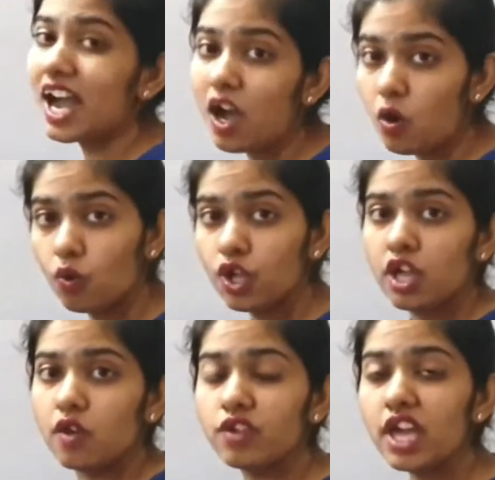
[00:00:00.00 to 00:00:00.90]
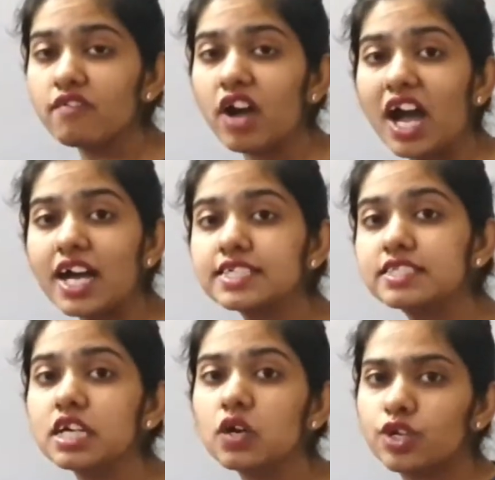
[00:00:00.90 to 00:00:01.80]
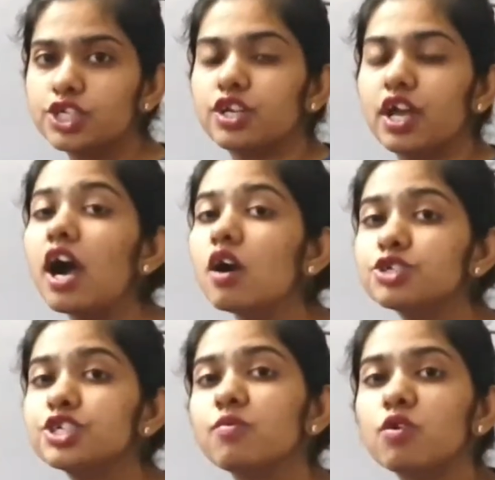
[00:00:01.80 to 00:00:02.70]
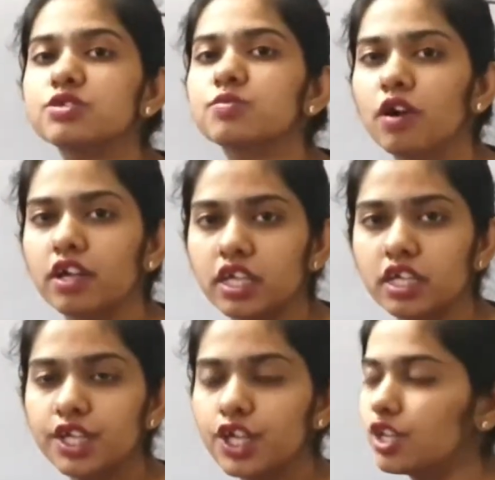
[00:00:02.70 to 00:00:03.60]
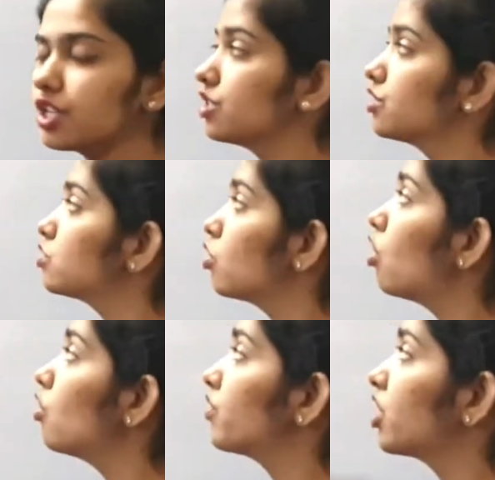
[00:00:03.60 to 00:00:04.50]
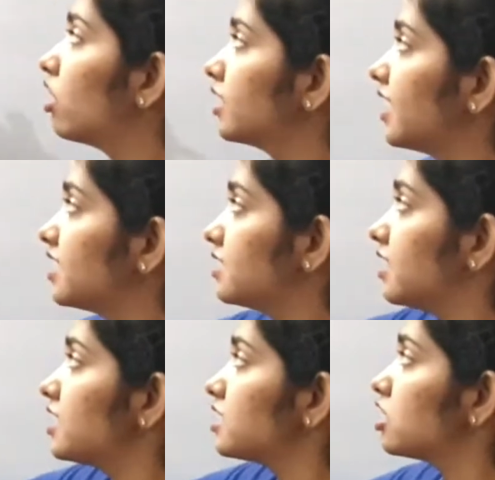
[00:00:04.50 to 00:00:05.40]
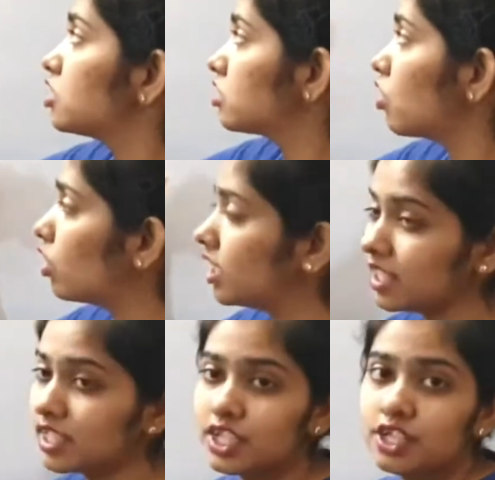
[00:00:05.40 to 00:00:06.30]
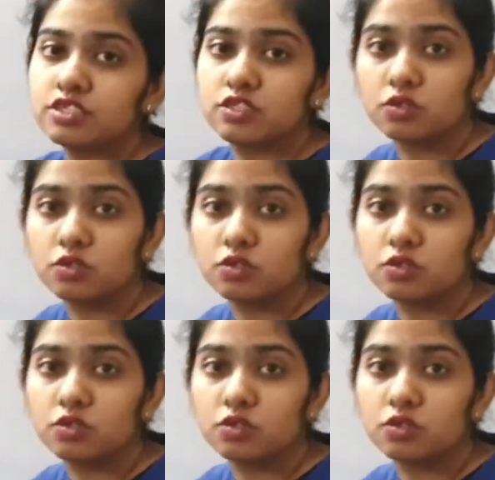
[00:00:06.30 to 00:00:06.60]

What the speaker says: How? We have asked the question, how she was walking. So we got the answer as slowly. So